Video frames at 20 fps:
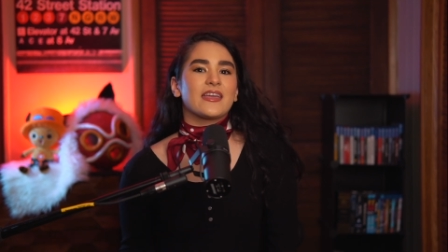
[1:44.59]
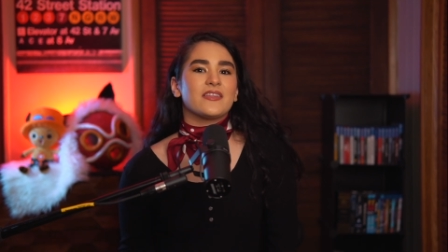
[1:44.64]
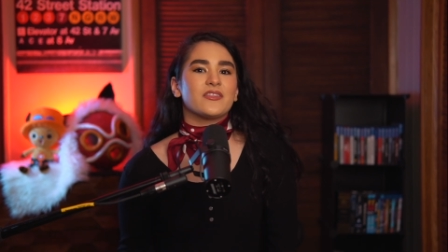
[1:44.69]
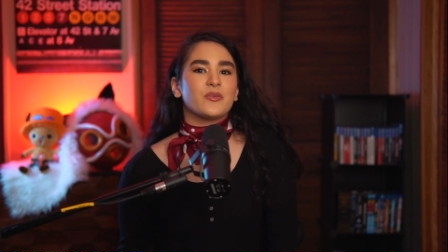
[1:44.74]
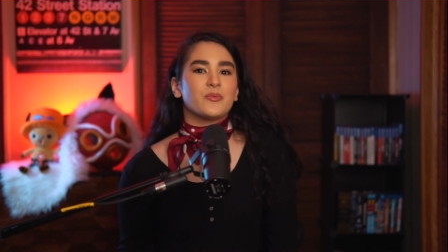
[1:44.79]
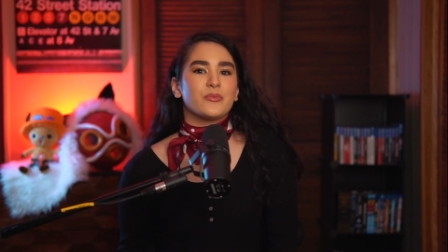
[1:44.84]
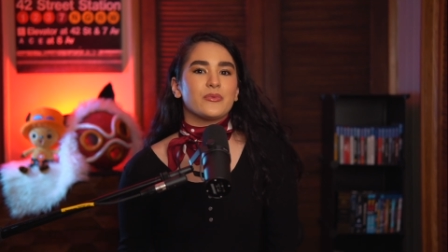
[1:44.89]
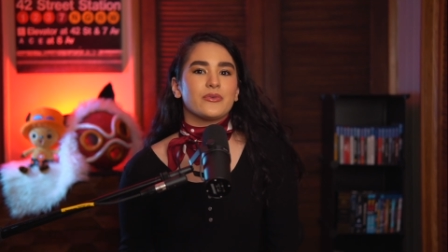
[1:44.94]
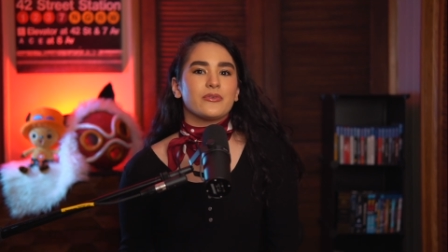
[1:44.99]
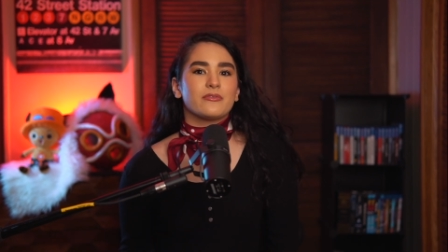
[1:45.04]
in
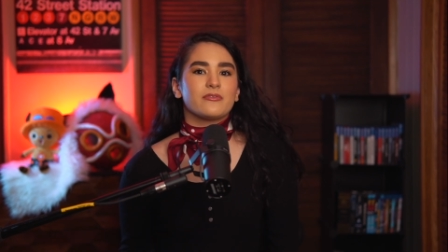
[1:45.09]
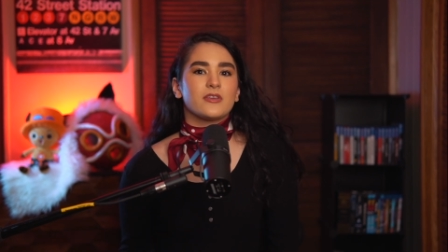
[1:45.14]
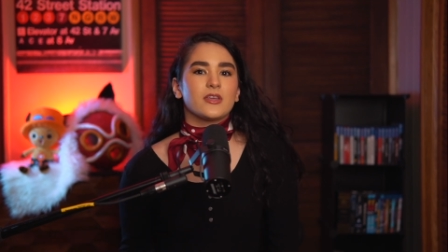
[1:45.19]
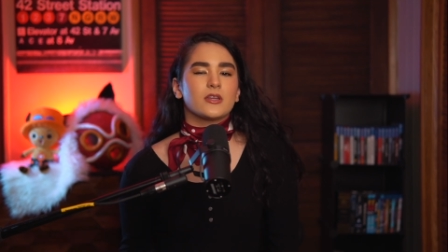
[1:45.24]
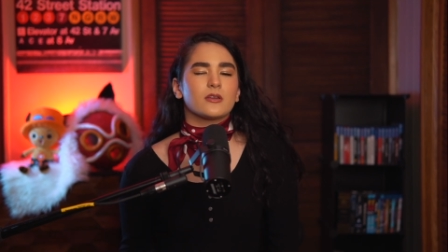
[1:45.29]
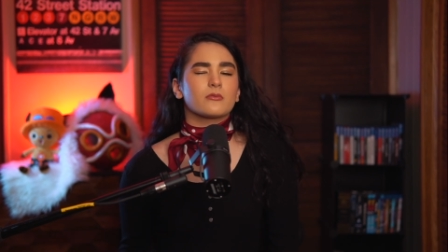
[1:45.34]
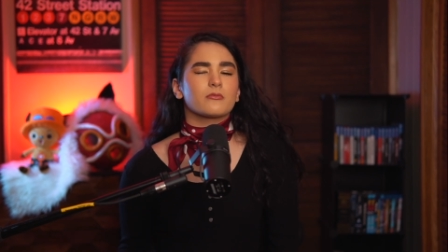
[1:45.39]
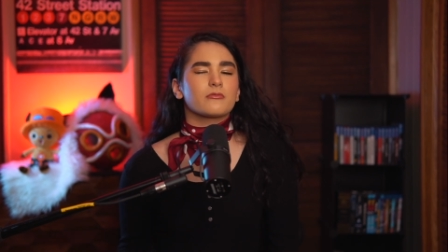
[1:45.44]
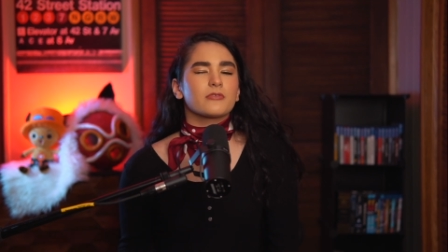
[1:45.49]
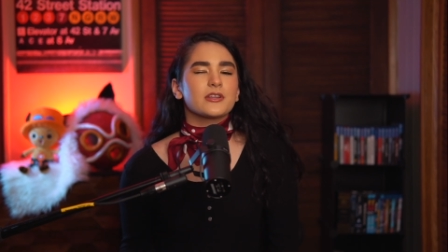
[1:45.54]
the movie
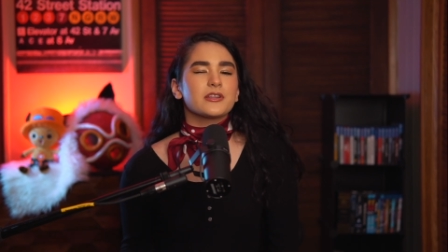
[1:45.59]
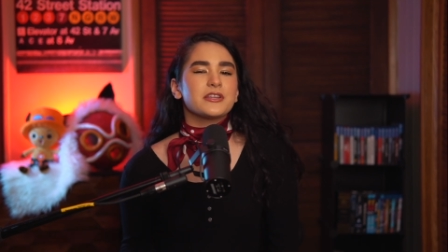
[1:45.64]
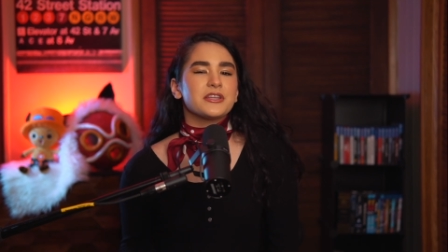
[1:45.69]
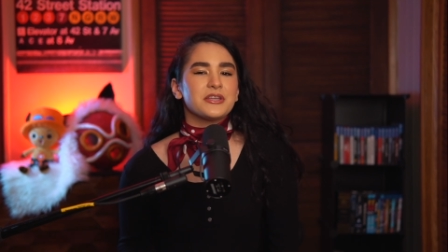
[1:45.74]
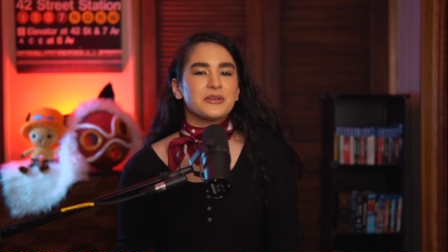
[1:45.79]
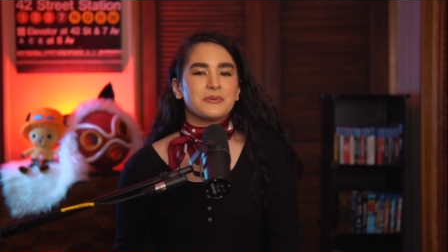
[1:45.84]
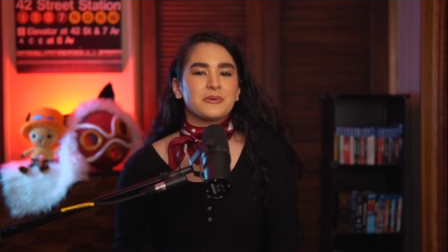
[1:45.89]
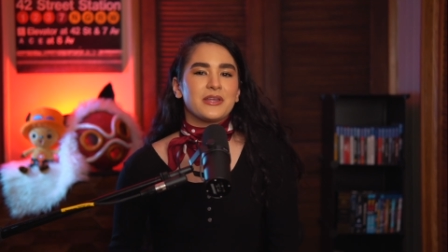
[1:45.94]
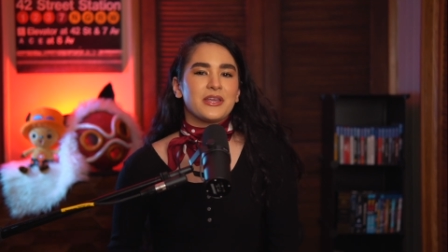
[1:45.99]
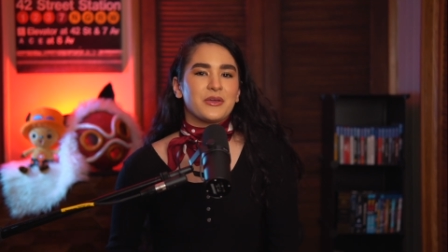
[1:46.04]
in a really
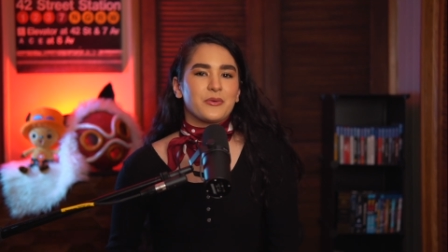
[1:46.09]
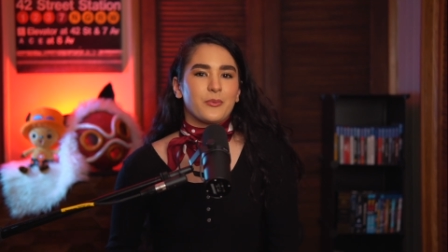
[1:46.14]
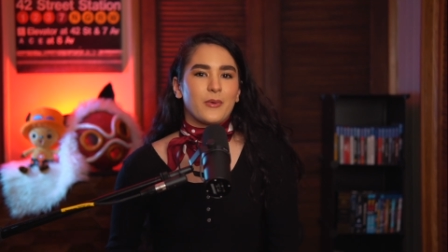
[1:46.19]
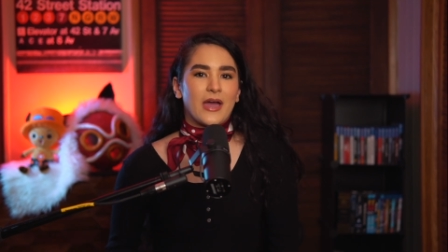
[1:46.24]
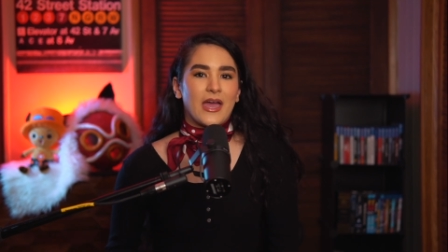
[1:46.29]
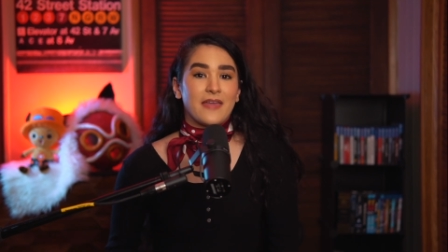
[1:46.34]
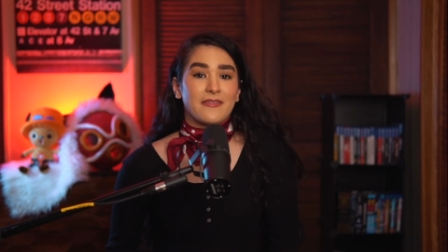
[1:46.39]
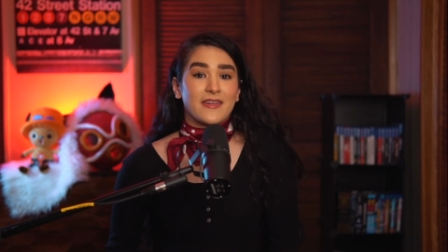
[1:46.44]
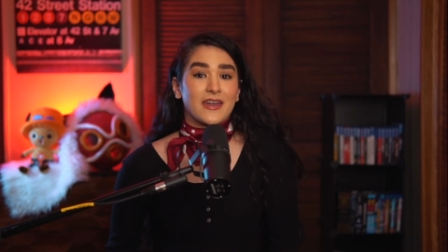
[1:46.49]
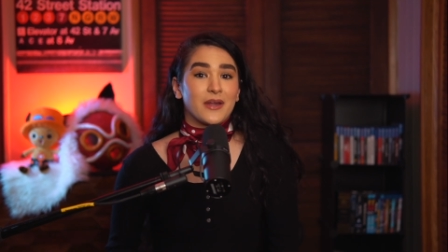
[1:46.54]
unique
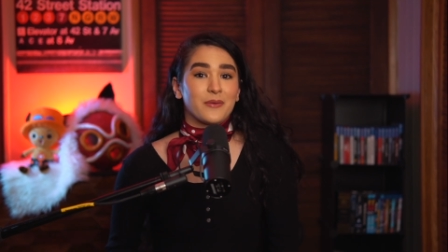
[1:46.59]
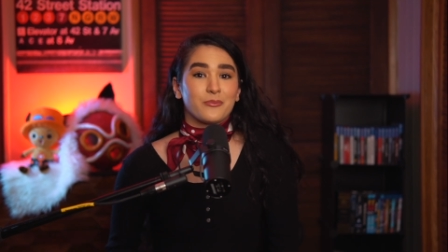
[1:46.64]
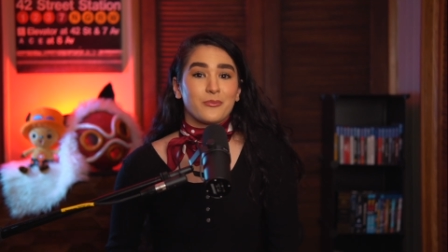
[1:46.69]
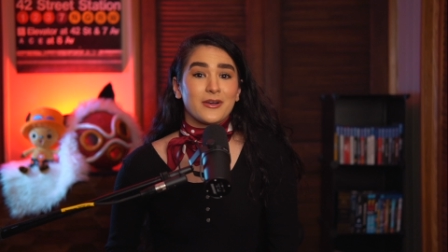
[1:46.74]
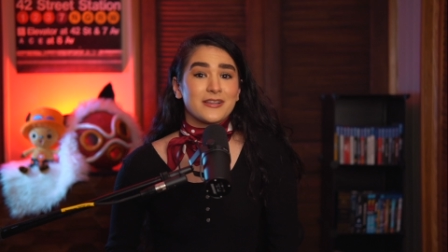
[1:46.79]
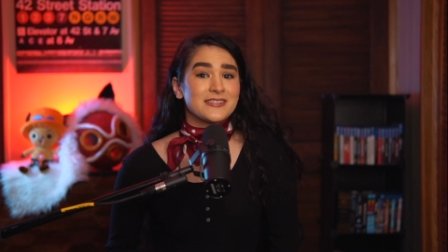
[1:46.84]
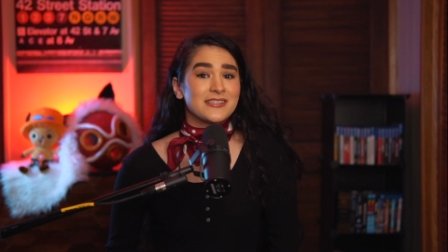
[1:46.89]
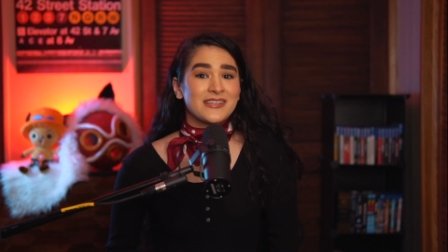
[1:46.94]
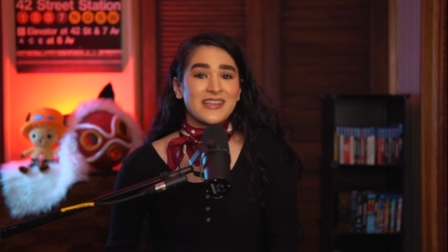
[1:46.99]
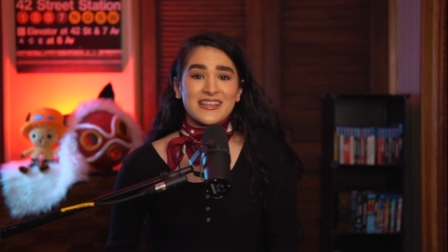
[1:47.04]
way that I
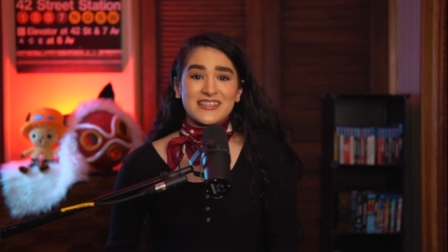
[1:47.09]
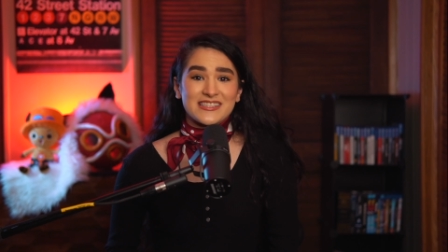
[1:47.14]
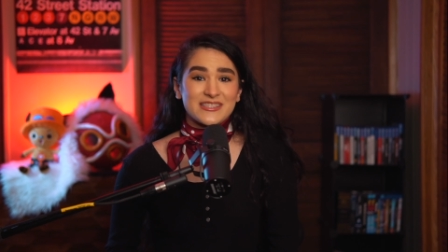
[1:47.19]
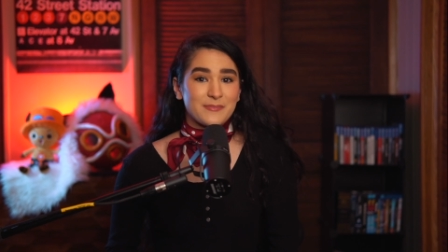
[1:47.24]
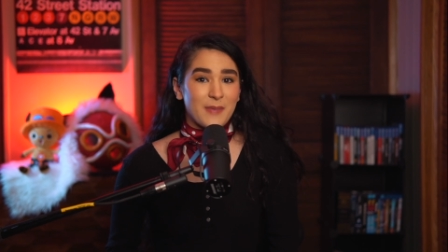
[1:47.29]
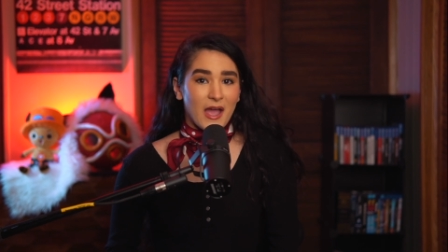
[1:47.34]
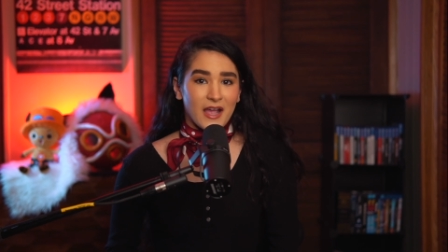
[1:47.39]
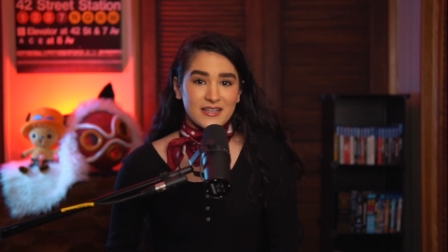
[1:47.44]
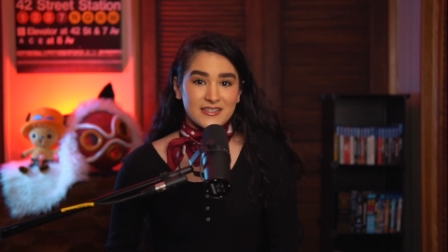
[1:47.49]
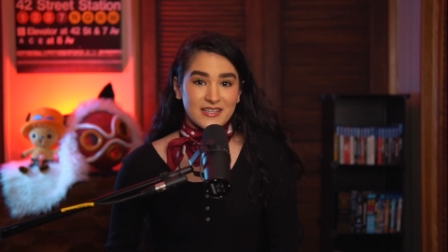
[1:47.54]
wasn't
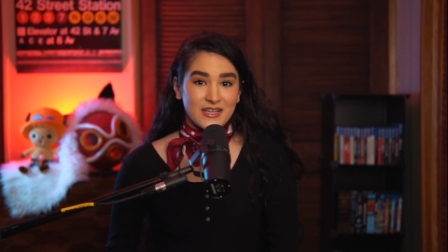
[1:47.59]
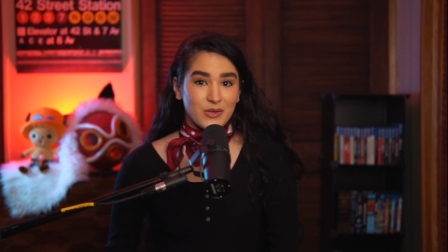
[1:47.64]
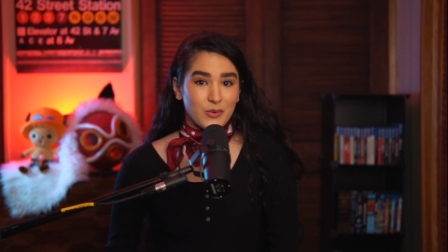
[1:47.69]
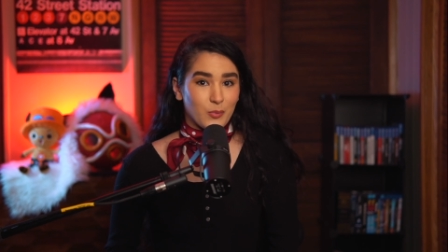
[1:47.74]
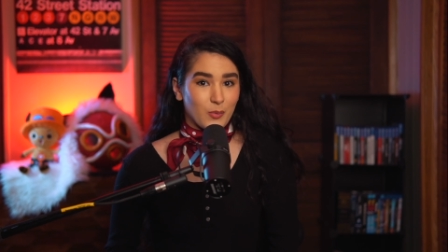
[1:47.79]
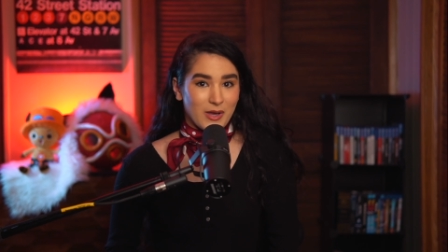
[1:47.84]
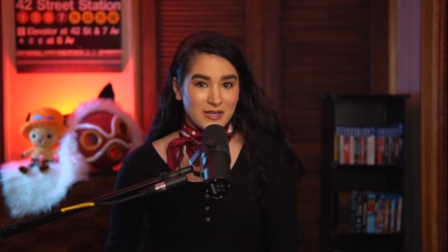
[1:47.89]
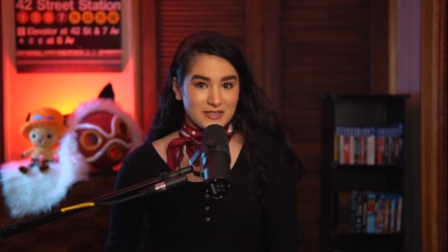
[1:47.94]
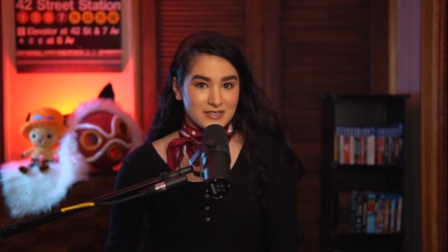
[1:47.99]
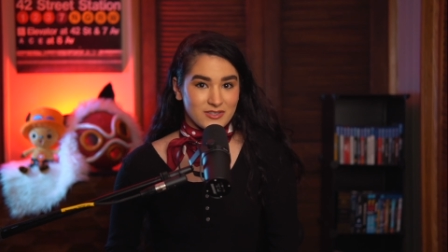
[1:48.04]

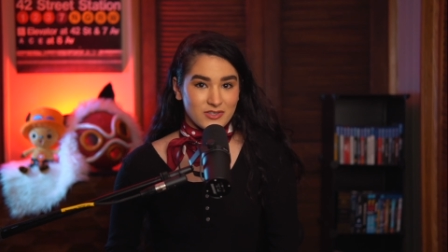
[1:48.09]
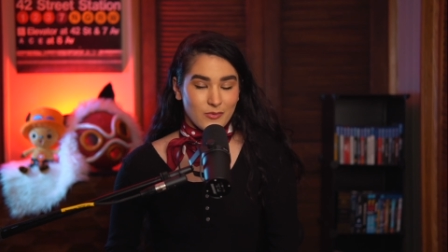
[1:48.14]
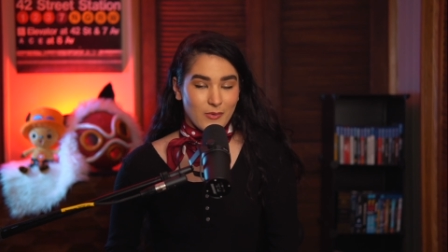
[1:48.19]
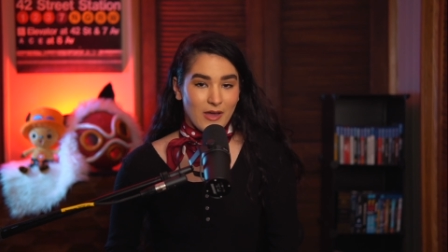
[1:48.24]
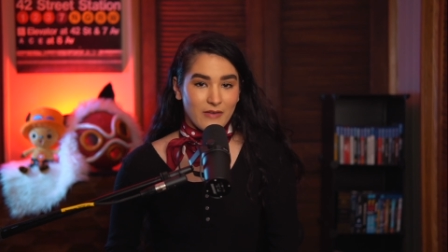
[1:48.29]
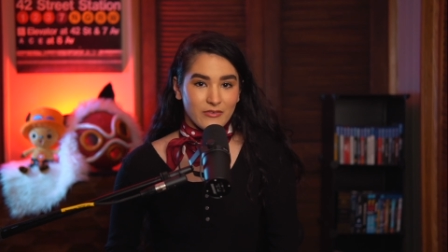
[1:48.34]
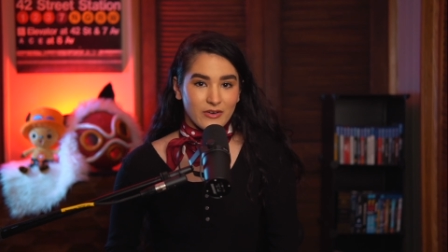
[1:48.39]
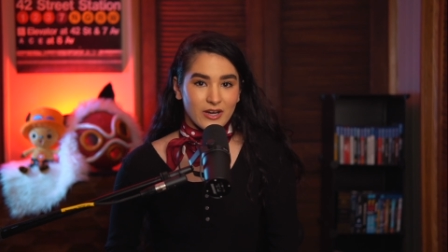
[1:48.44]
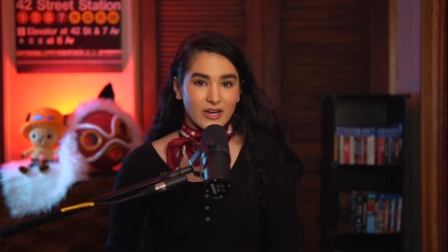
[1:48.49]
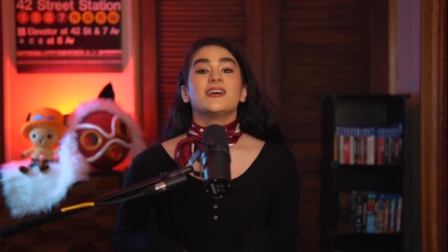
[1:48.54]
expecting
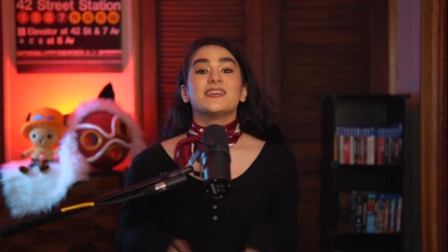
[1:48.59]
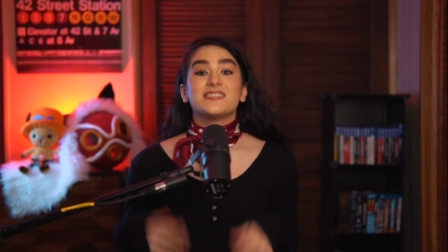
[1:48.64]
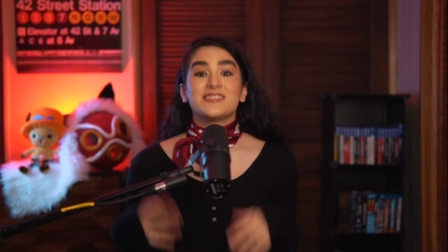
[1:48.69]
whatsoever.